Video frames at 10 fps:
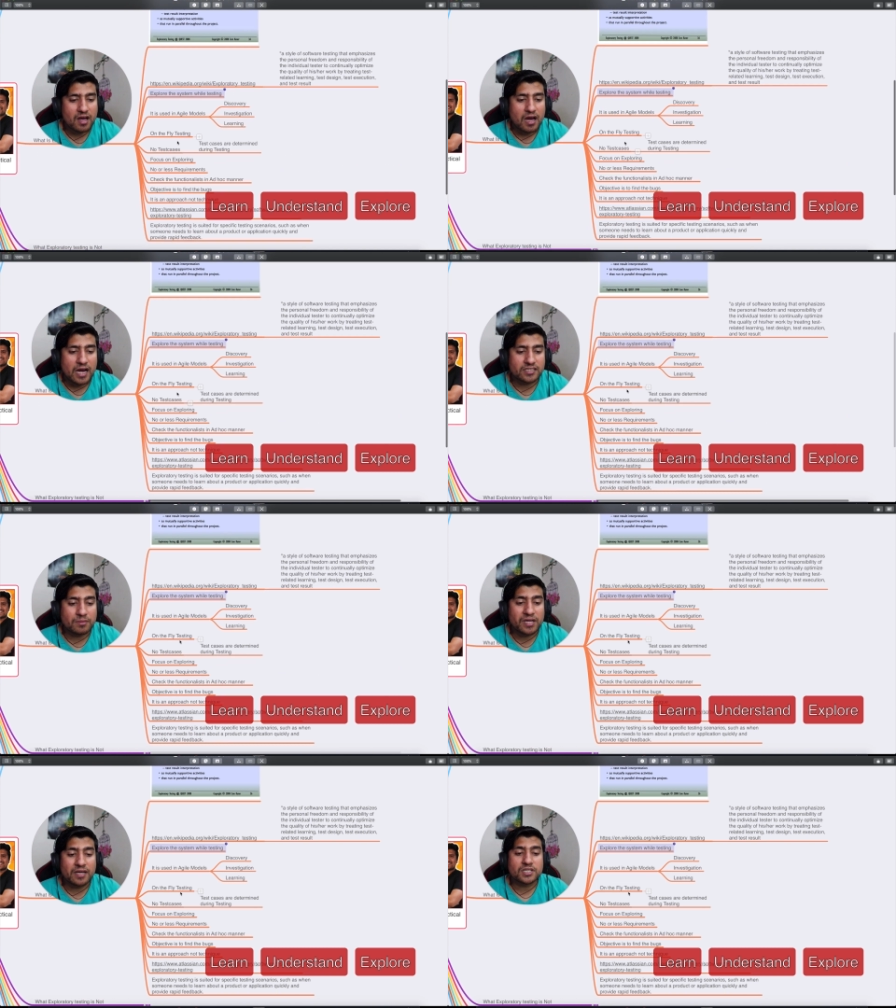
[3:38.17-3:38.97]
And
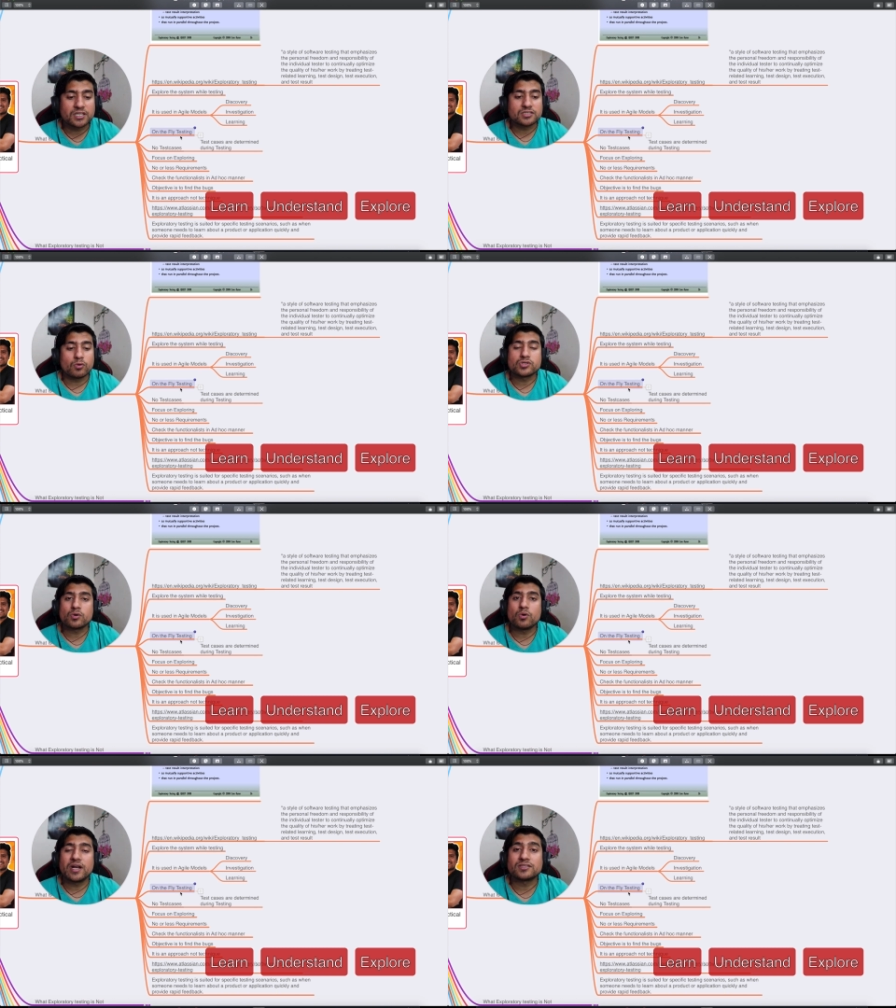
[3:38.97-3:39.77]
sometimes it is also
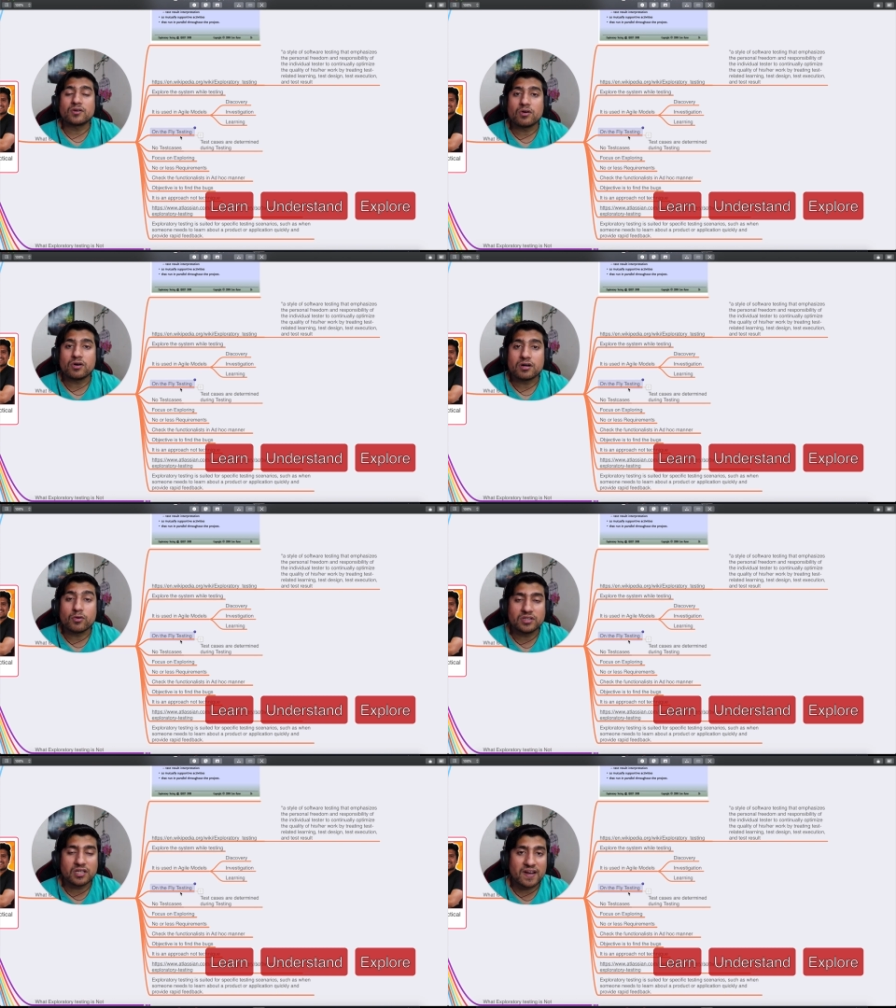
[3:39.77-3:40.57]
called as uh,
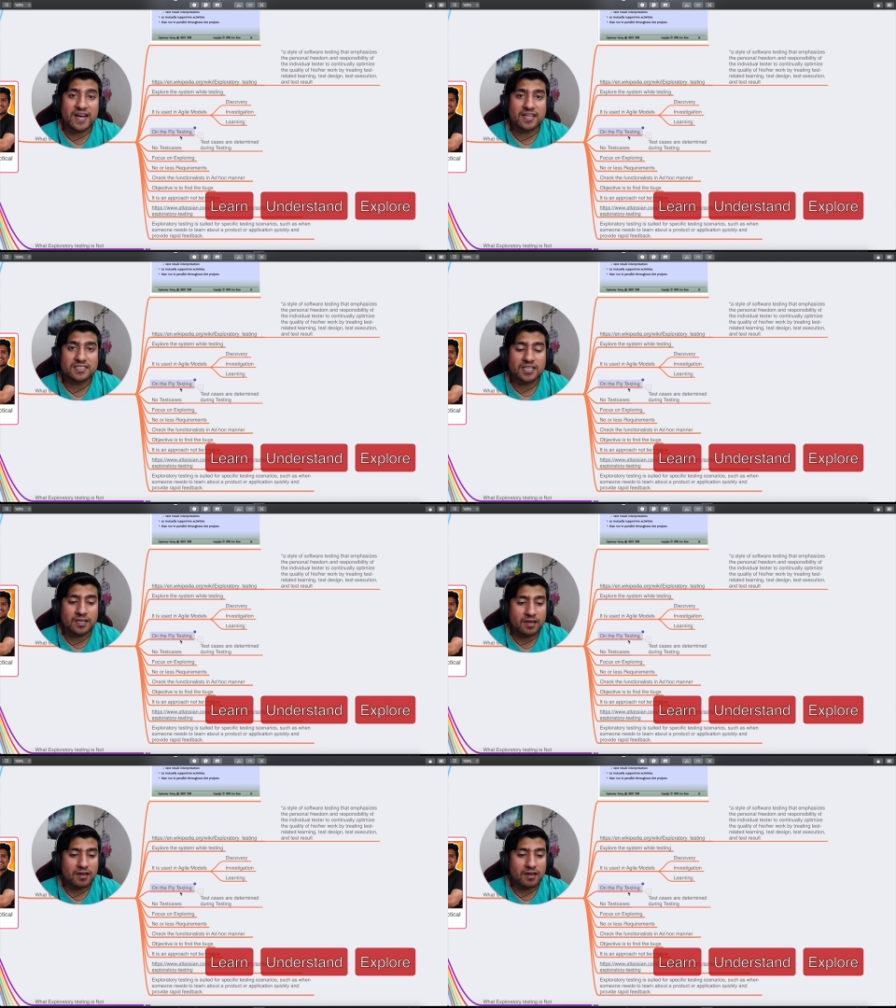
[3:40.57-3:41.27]
on the fly testing,